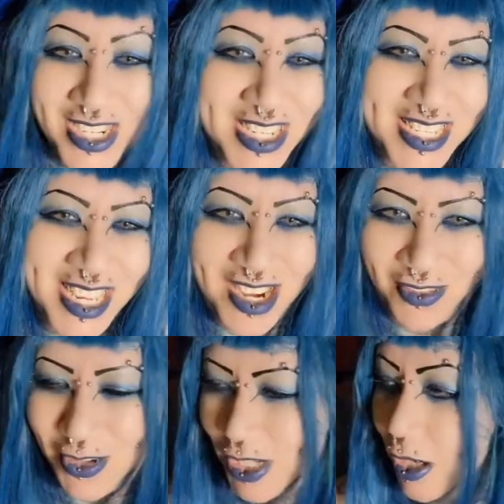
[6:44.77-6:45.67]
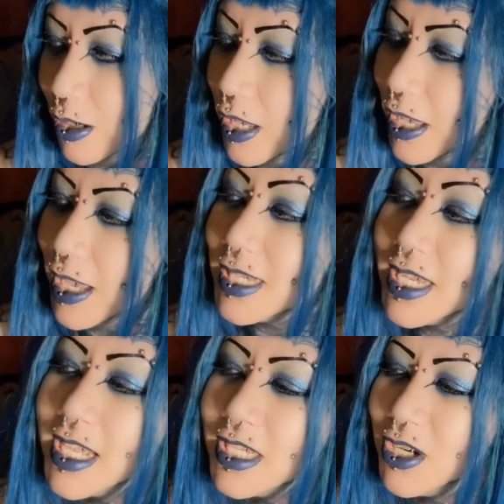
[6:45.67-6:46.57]
Josh has his headphones on.
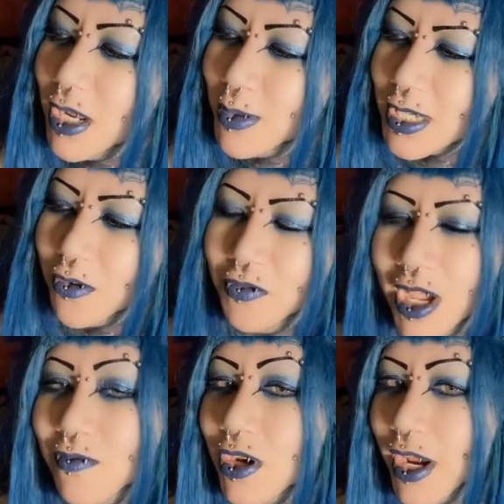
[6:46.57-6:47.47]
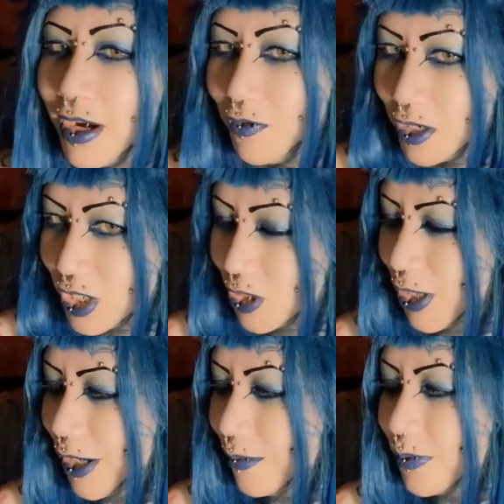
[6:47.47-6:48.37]
So yesterday was our five year
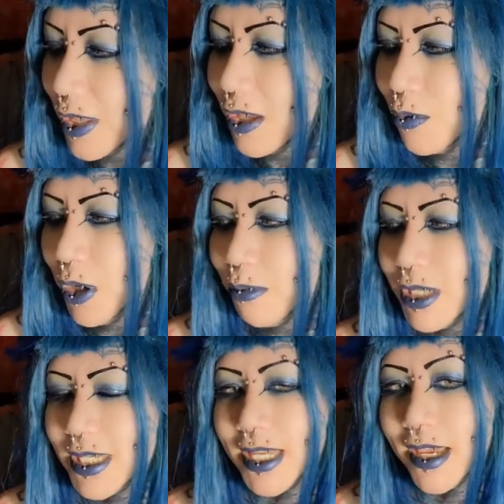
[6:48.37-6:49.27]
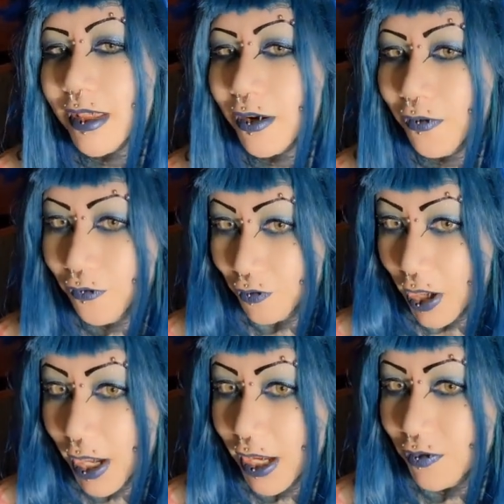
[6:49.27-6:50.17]
anniversary. We've been together
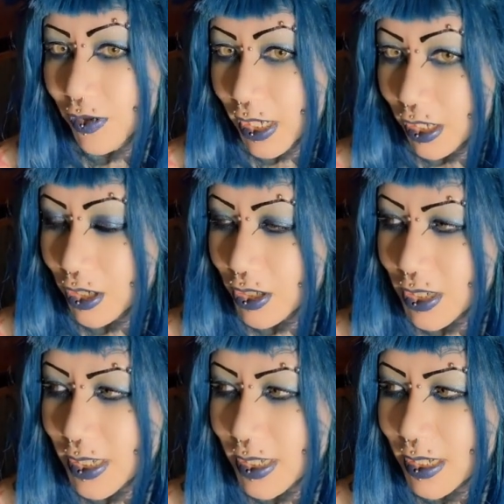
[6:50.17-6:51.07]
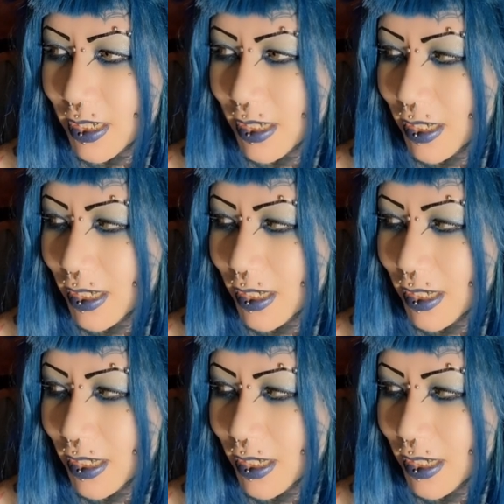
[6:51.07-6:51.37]
five years.